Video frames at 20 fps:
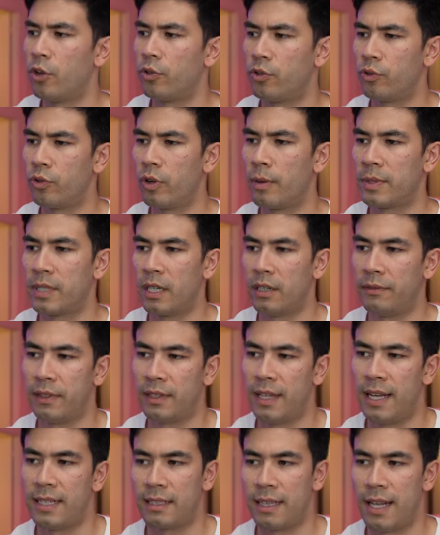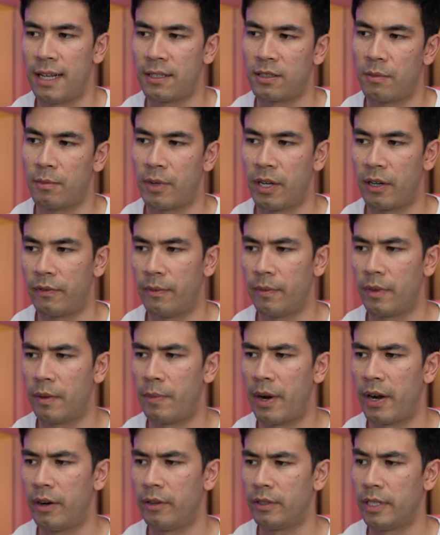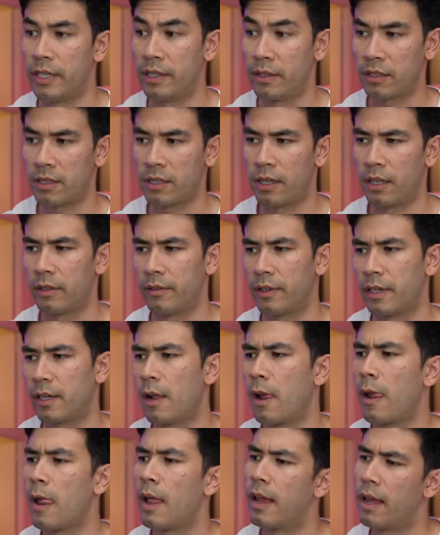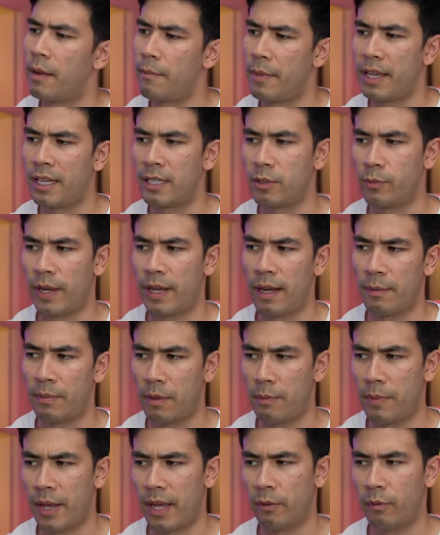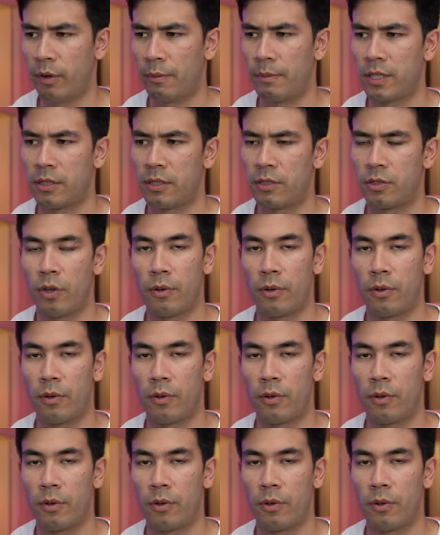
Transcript: drew himself a last glass of beer from the barrel in the scullery, and made his way up to bed where Mrs.